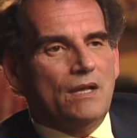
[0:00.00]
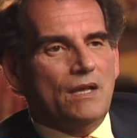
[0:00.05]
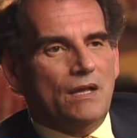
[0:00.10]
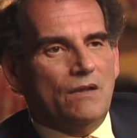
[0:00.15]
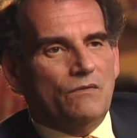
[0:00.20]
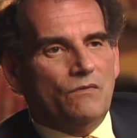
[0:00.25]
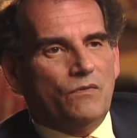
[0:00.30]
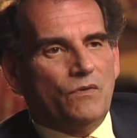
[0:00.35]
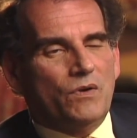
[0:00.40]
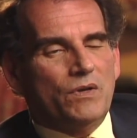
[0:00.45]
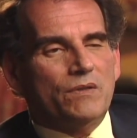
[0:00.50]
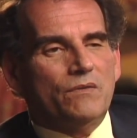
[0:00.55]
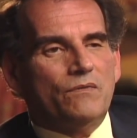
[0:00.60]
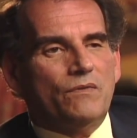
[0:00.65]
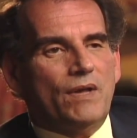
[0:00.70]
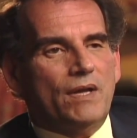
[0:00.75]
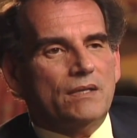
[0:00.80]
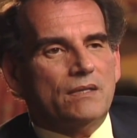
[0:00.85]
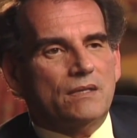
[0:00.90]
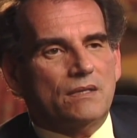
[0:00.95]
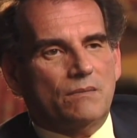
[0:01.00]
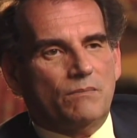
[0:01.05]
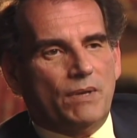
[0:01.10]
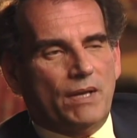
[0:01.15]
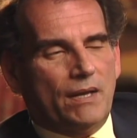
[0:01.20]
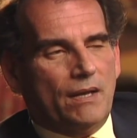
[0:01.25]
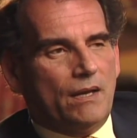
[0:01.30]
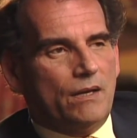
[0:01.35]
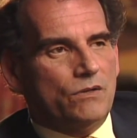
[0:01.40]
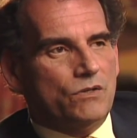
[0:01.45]
And 4, the fact that the
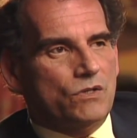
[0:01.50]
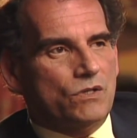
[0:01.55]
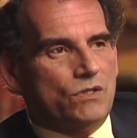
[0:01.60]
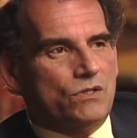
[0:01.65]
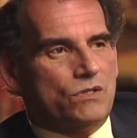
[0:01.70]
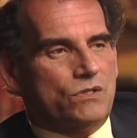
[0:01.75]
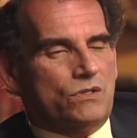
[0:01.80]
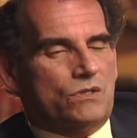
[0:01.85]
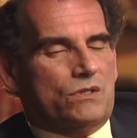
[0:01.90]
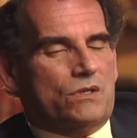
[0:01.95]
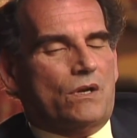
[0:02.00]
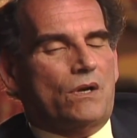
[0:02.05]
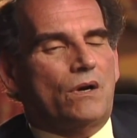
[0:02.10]
biologists